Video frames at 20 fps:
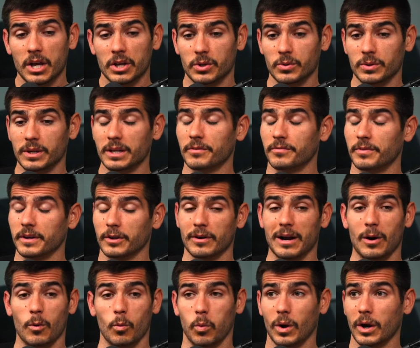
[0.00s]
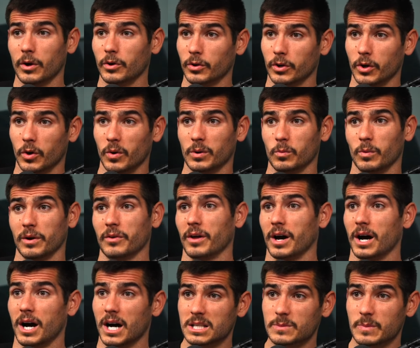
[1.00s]
You need to figure out where you're going, where the
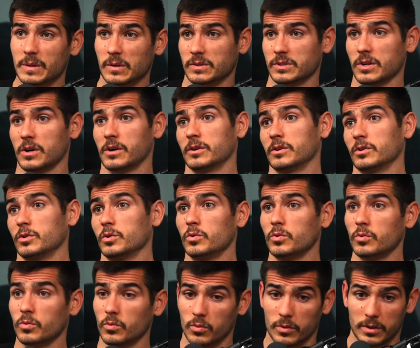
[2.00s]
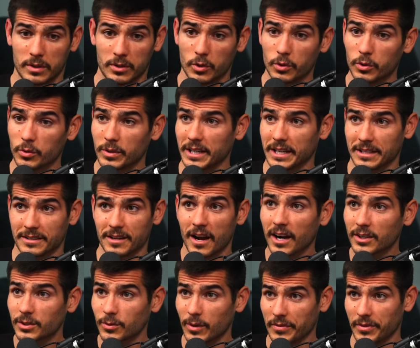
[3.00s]
hospitals are, who who you need to
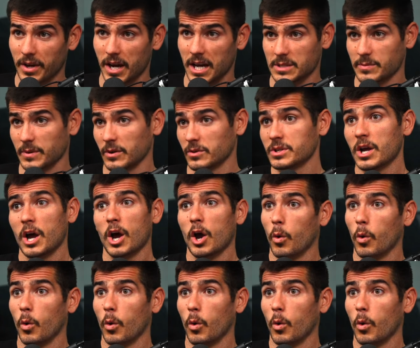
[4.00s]
talk to at the hospitals.